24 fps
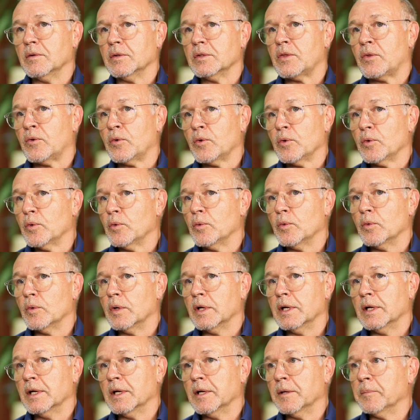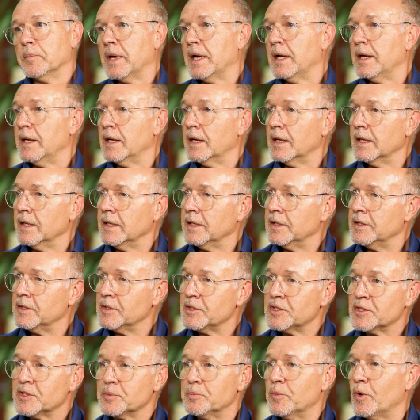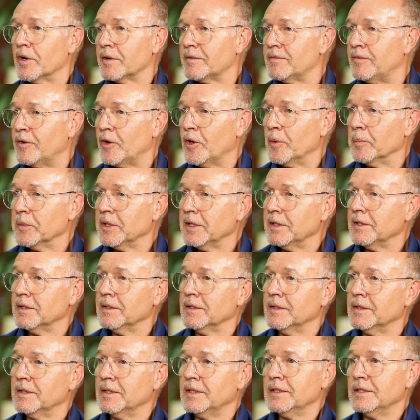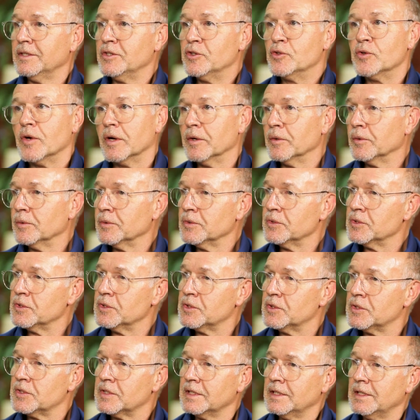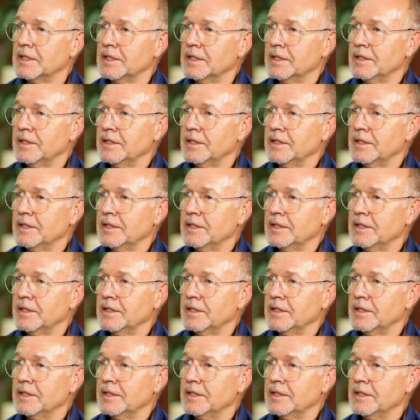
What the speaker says: through AI, smart farming, drones.